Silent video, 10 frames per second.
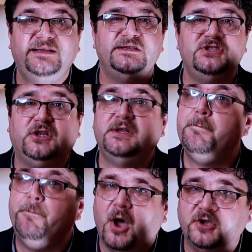it is not
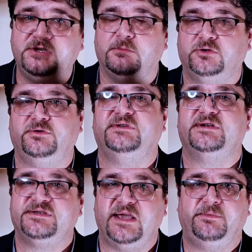impossible to
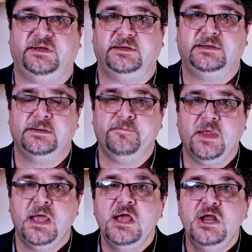intercept it.
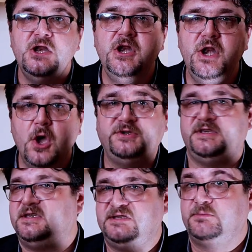No
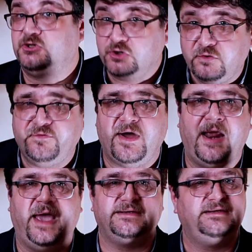system so far
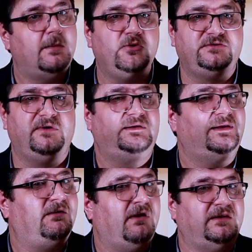has demonstrated
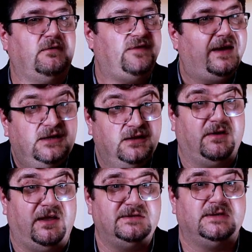a great
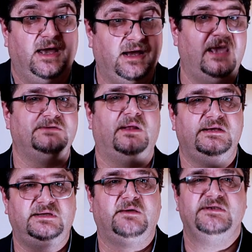effectiveness against
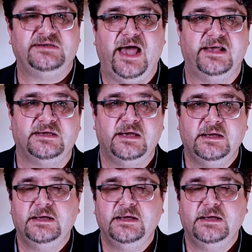ballistic missiles,